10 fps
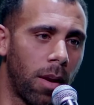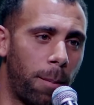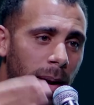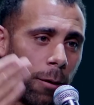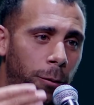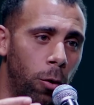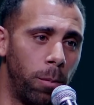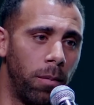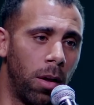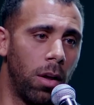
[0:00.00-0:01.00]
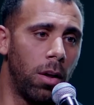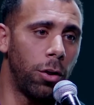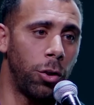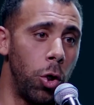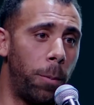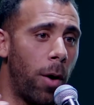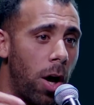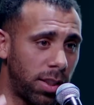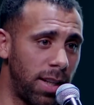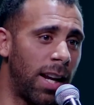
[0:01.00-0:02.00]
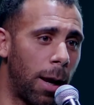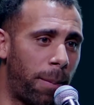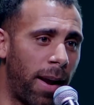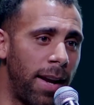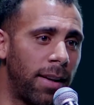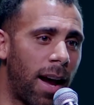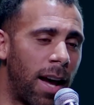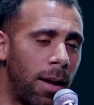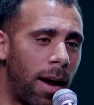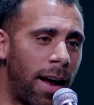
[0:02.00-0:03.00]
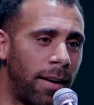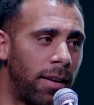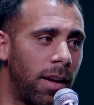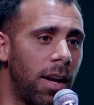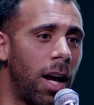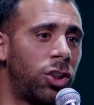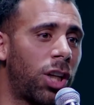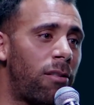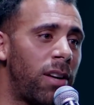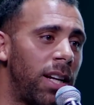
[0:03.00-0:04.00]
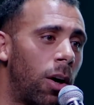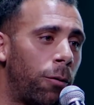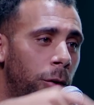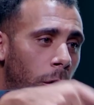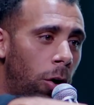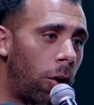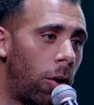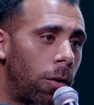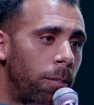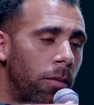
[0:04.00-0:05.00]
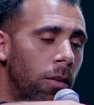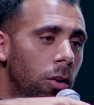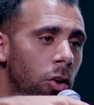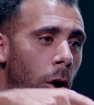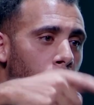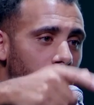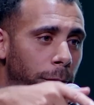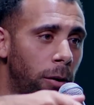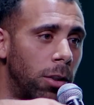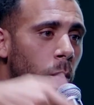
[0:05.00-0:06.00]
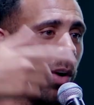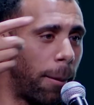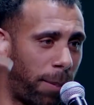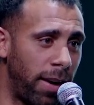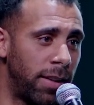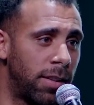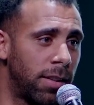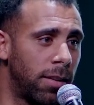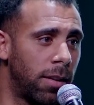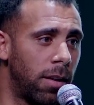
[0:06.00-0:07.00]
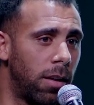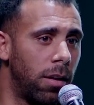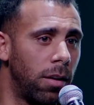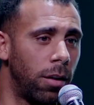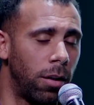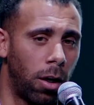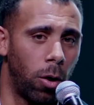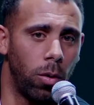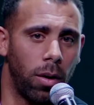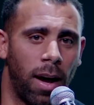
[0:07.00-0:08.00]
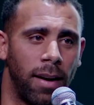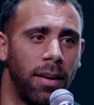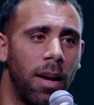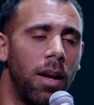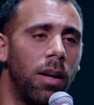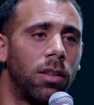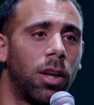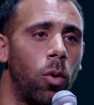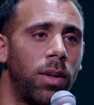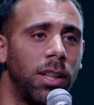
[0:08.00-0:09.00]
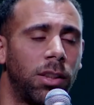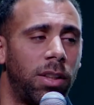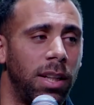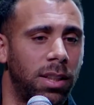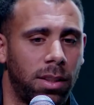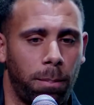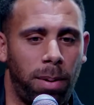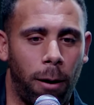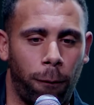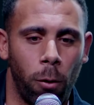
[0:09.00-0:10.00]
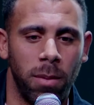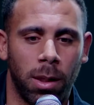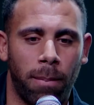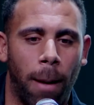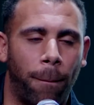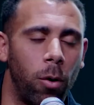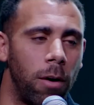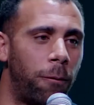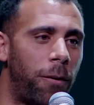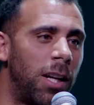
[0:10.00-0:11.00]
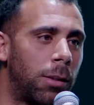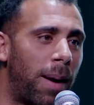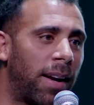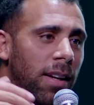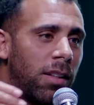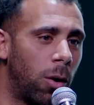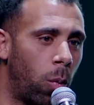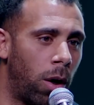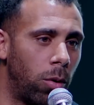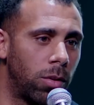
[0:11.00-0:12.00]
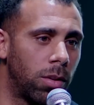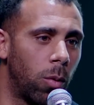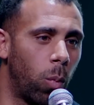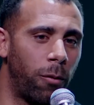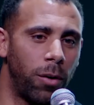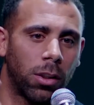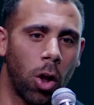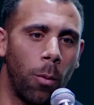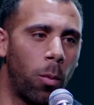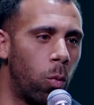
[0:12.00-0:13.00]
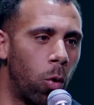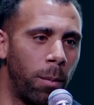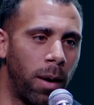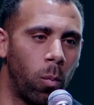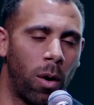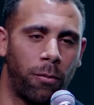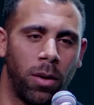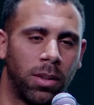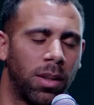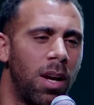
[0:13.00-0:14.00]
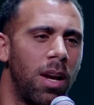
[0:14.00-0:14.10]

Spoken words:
platform, you personally get paid, and a charity of your preference will get paid, you know? And so this platform is about putting things back into the world, whether it's global warming, whether it's